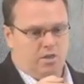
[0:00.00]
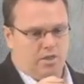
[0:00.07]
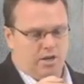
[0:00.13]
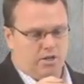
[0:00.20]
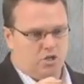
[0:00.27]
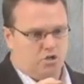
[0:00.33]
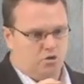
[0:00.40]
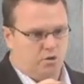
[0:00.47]

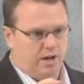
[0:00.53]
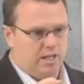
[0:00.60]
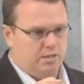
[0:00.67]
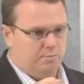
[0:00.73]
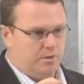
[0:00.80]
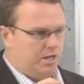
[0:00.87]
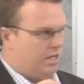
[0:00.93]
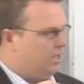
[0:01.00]
that is
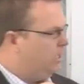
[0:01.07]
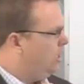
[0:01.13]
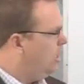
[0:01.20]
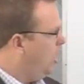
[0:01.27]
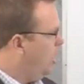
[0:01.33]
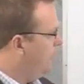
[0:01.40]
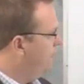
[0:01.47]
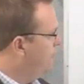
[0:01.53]
transmitting
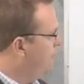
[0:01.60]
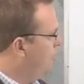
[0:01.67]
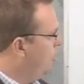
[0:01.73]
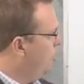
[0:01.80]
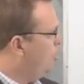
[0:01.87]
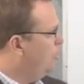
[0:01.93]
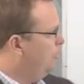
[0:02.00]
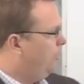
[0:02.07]
on
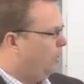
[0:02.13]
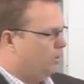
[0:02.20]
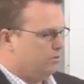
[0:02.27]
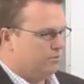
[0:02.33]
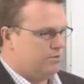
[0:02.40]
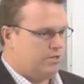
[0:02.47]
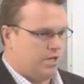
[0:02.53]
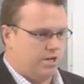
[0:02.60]
vertical
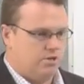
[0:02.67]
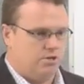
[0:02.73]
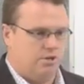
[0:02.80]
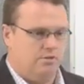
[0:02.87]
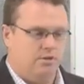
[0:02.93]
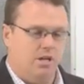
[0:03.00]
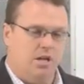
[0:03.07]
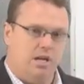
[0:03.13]

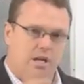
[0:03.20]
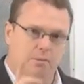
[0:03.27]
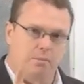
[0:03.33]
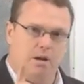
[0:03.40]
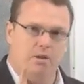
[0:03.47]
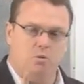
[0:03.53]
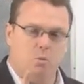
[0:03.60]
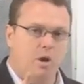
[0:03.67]
polarization. Now,
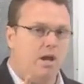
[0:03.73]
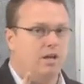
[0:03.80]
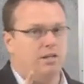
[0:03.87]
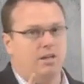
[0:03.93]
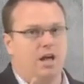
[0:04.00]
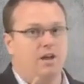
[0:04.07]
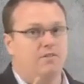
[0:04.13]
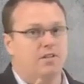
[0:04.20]
by the way, in
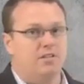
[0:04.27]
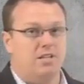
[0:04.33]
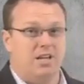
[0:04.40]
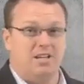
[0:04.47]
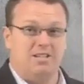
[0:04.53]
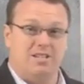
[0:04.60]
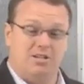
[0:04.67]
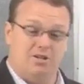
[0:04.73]
a lot of
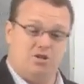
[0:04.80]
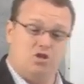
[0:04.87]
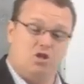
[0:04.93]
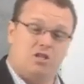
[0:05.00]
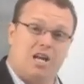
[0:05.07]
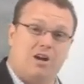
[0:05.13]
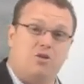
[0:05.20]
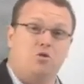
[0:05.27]
antennas, this is
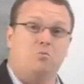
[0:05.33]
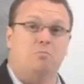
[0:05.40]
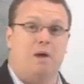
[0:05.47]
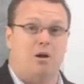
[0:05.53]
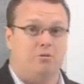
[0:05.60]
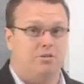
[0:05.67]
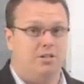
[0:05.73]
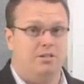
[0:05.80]
just how you
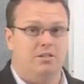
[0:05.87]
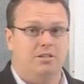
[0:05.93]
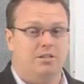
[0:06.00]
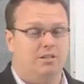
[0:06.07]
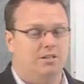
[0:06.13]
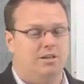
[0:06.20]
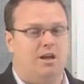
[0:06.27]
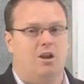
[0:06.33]
mount it.
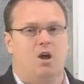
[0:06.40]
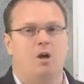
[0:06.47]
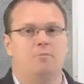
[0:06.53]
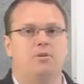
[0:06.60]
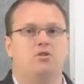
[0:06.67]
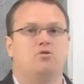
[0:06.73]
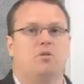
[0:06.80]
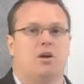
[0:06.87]
Not
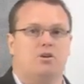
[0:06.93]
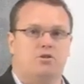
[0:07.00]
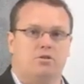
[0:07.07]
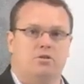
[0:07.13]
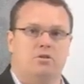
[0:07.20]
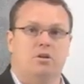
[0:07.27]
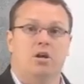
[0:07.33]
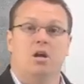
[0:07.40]

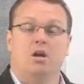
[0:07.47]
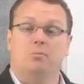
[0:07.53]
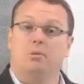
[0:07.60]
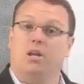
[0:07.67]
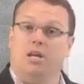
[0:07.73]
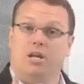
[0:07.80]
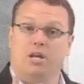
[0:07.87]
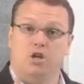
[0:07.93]
omnidirectional,
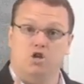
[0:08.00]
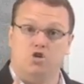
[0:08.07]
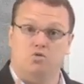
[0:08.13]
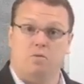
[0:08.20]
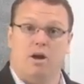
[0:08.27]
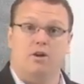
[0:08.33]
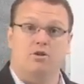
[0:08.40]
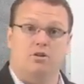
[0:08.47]
but like
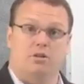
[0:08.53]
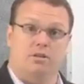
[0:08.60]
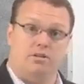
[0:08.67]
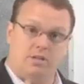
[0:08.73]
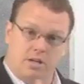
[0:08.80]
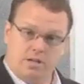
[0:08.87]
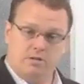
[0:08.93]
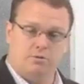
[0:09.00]
directional
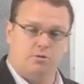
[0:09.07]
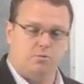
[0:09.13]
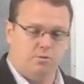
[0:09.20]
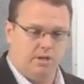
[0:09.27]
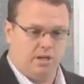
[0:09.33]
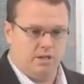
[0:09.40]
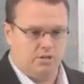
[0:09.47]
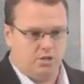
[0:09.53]
antennas, which
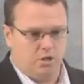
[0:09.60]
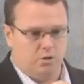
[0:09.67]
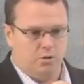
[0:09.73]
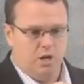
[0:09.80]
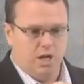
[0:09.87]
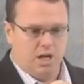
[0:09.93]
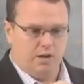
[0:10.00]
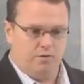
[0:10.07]
we'll get
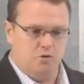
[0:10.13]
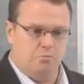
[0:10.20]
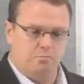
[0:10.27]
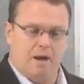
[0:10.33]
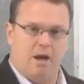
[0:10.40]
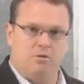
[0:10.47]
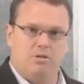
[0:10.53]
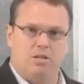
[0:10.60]
into. If you
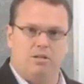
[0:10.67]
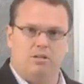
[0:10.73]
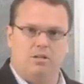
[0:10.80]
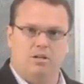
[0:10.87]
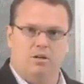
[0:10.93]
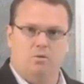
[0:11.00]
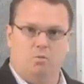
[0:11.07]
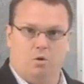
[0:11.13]
mount it
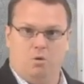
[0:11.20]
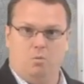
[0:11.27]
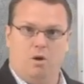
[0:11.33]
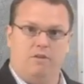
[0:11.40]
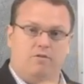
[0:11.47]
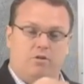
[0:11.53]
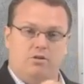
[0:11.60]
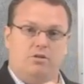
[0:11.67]
one
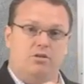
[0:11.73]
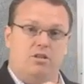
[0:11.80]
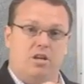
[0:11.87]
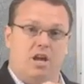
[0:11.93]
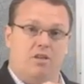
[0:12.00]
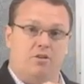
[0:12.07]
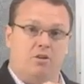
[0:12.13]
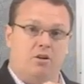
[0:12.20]
way versus
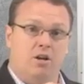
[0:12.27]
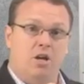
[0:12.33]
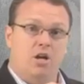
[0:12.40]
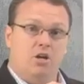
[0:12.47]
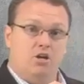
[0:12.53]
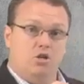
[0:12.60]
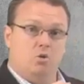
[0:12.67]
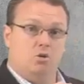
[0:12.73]
the other,
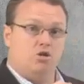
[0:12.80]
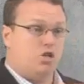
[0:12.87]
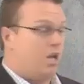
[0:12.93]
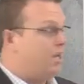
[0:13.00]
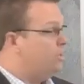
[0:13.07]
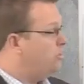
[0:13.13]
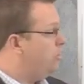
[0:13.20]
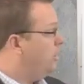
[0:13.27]
you're
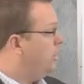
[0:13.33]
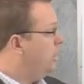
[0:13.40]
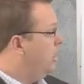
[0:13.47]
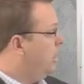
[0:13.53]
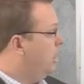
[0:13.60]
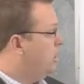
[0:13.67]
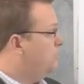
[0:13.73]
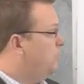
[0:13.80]
changing
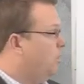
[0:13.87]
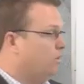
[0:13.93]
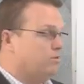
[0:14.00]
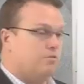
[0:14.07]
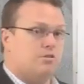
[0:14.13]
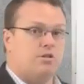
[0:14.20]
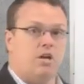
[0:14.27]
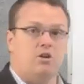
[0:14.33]
its
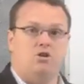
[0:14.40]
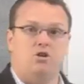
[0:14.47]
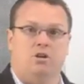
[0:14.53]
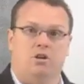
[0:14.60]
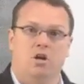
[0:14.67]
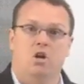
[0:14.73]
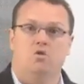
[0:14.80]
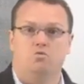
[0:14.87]

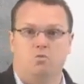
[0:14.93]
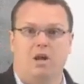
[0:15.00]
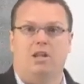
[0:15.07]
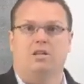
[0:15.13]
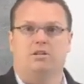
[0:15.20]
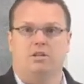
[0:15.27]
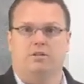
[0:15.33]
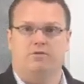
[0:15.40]
polarization
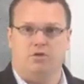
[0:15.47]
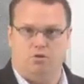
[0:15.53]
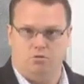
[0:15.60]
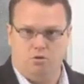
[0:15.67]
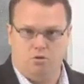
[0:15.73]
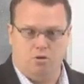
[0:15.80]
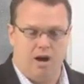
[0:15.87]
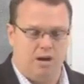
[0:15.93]
relative
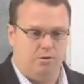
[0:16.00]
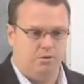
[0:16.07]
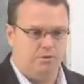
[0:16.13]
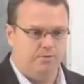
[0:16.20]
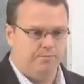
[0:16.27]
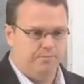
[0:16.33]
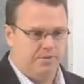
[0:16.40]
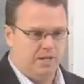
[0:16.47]
to the ground.